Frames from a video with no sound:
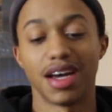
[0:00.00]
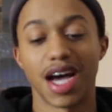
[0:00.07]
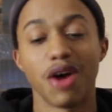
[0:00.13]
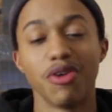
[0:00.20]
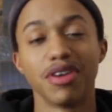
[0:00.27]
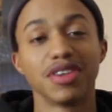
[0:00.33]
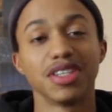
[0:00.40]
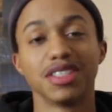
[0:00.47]

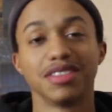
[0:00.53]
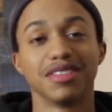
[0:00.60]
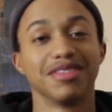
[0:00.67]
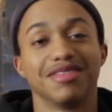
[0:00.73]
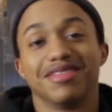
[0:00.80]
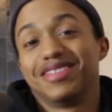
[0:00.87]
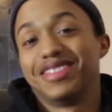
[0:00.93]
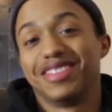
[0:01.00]
However,
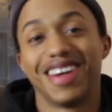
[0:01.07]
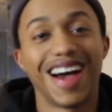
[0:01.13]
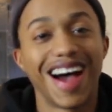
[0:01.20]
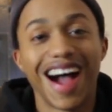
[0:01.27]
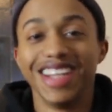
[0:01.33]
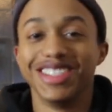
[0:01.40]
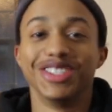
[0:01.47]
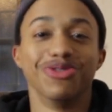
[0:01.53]

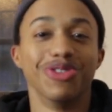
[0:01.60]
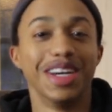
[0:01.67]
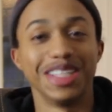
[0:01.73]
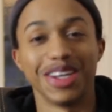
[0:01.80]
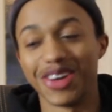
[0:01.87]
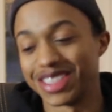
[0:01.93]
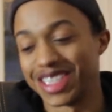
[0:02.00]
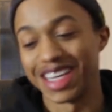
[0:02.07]
I just
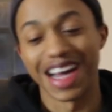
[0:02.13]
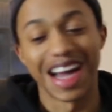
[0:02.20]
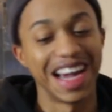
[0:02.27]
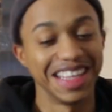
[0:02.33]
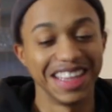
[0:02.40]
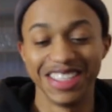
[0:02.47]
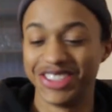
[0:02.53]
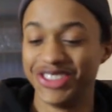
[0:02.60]
went. I was like, all
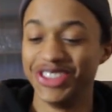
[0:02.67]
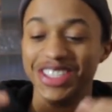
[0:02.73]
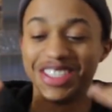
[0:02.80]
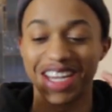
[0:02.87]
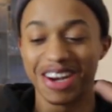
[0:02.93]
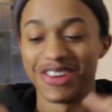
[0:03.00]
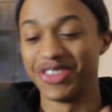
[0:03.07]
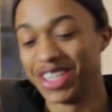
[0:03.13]
right, let's do
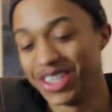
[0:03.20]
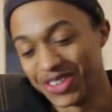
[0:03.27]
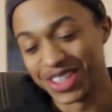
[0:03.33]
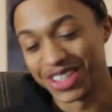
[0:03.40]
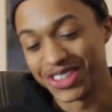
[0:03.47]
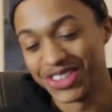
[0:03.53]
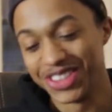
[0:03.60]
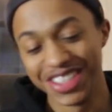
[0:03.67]
this. I really
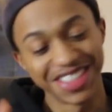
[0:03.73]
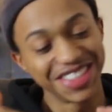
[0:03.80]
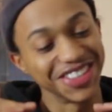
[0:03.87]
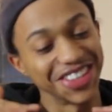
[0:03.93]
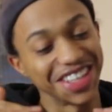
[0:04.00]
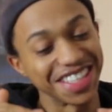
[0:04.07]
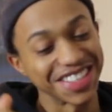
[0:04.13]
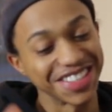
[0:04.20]
want to do this,
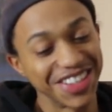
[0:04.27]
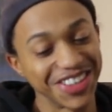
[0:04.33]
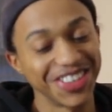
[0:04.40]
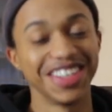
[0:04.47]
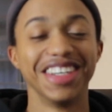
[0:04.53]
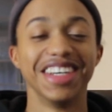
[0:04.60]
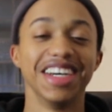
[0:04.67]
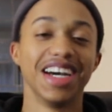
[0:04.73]
so let's
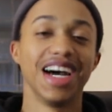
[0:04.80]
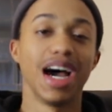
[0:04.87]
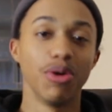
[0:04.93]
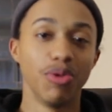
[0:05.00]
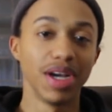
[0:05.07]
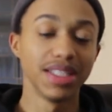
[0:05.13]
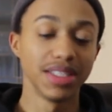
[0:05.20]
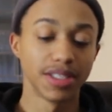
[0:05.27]
go. I
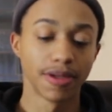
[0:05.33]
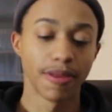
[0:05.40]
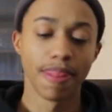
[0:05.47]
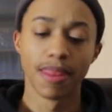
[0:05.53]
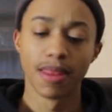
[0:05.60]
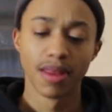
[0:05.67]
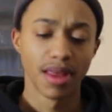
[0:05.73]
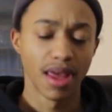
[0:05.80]
went
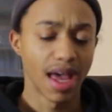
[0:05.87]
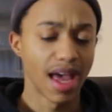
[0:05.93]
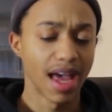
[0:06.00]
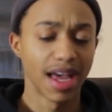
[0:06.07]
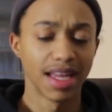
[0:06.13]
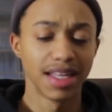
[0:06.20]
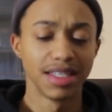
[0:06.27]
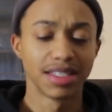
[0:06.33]

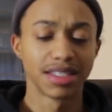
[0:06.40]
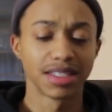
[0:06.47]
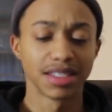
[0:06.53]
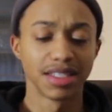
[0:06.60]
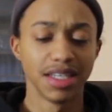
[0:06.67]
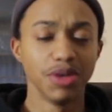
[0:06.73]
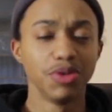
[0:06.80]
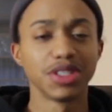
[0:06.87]
and
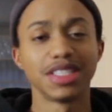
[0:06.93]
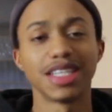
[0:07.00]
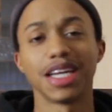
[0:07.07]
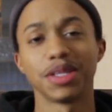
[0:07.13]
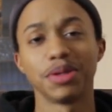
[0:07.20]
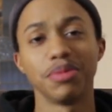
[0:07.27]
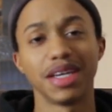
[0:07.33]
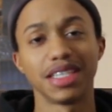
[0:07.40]
it was
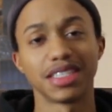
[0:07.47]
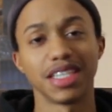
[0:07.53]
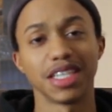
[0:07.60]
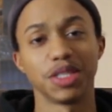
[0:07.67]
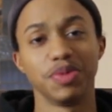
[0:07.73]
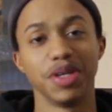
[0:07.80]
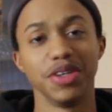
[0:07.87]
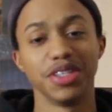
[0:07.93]
not the best
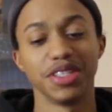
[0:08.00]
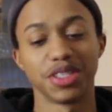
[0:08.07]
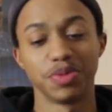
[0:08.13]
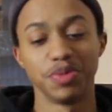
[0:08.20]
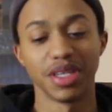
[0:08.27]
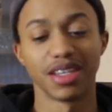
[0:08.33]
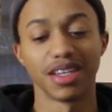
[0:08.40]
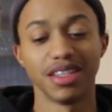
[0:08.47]
experience
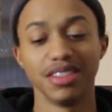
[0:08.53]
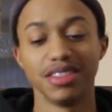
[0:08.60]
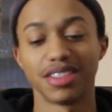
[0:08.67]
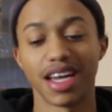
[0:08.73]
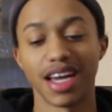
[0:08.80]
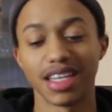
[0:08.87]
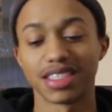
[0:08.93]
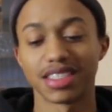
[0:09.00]

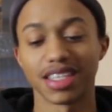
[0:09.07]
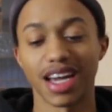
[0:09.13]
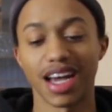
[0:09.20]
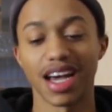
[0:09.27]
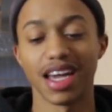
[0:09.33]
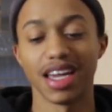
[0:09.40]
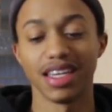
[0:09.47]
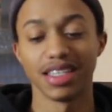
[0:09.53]
because as
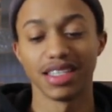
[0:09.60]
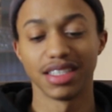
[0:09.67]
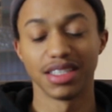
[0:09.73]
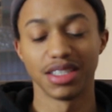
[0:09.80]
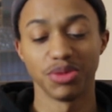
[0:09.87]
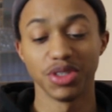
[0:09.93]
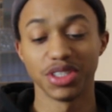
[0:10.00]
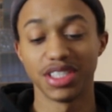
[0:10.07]
I
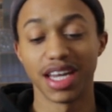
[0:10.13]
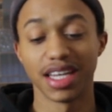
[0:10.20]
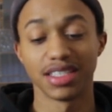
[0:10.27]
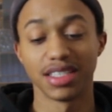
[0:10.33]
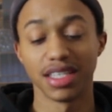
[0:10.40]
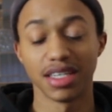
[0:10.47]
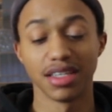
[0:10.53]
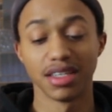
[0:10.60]
uh, was
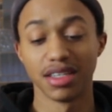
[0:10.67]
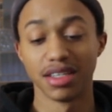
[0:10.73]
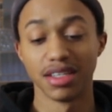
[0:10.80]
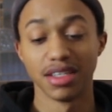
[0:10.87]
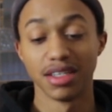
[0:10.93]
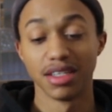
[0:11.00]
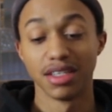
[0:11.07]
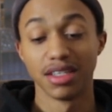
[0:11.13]
dancing,
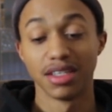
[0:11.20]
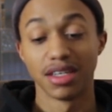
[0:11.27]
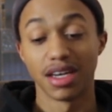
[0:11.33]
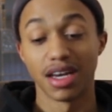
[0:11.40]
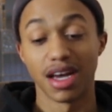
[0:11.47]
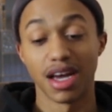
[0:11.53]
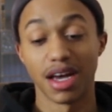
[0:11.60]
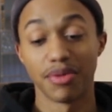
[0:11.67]

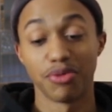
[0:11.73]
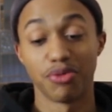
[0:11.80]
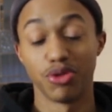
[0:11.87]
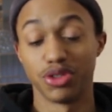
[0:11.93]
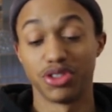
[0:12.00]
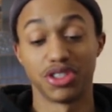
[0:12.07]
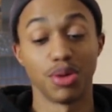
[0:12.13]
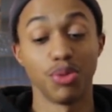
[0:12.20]

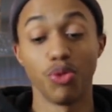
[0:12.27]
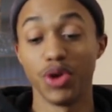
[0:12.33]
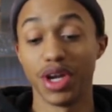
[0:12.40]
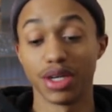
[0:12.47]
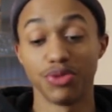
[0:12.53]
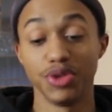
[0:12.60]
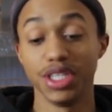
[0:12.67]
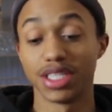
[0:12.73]
for some
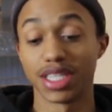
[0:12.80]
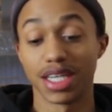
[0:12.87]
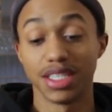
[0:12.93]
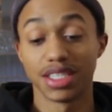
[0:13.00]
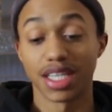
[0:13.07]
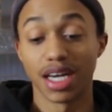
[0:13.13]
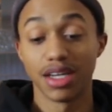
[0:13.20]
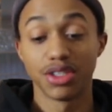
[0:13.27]
weird reason, I
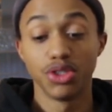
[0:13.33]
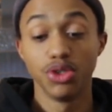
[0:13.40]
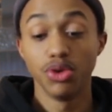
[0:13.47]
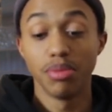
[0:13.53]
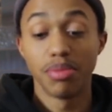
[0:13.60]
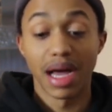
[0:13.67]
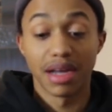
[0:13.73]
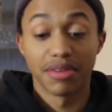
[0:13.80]
decided to
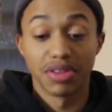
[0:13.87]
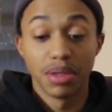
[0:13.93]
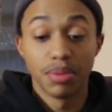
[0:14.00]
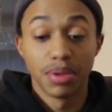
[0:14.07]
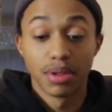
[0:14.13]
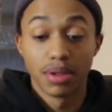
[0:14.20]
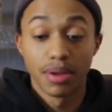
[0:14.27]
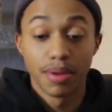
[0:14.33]
do a backflip.